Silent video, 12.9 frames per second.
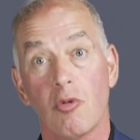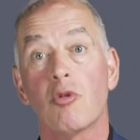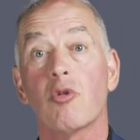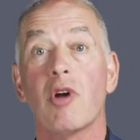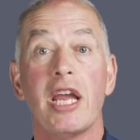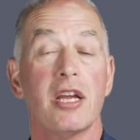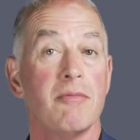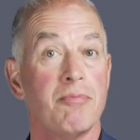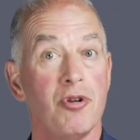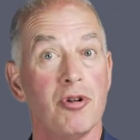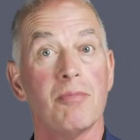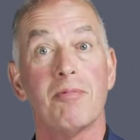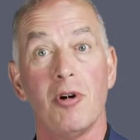create
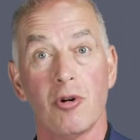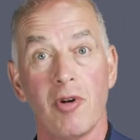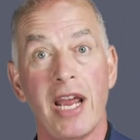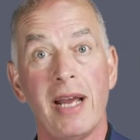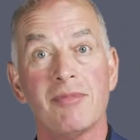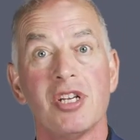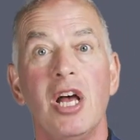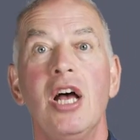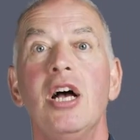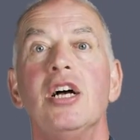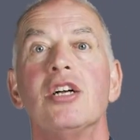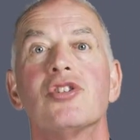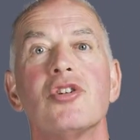computer programs
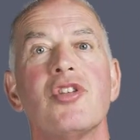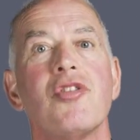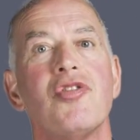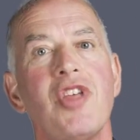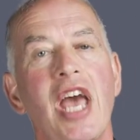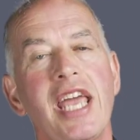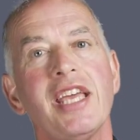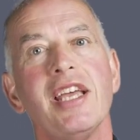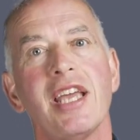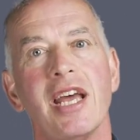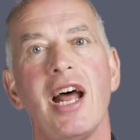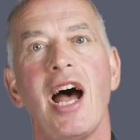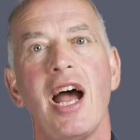so that they can
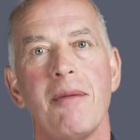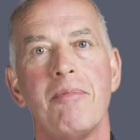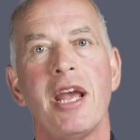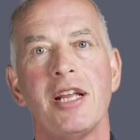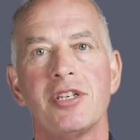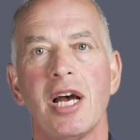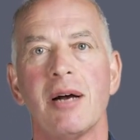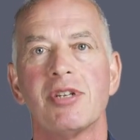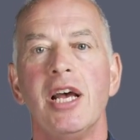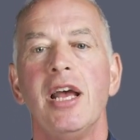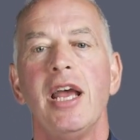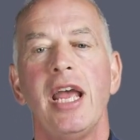get high-paying jobs.